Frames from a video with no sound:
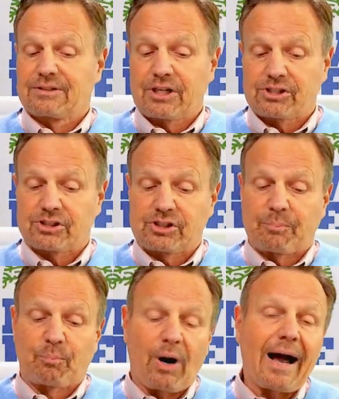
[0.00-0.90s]
such a
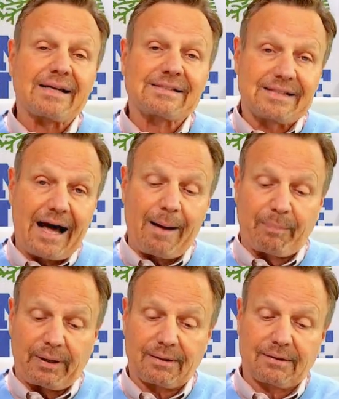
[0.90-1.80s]
surprise
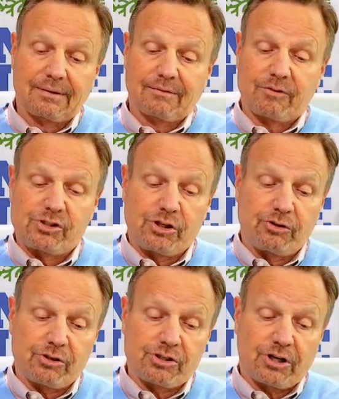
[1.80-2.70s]
topic for
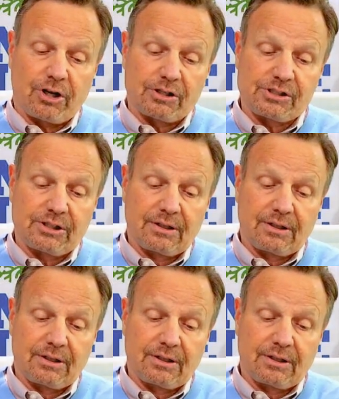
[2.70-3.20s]
junior church.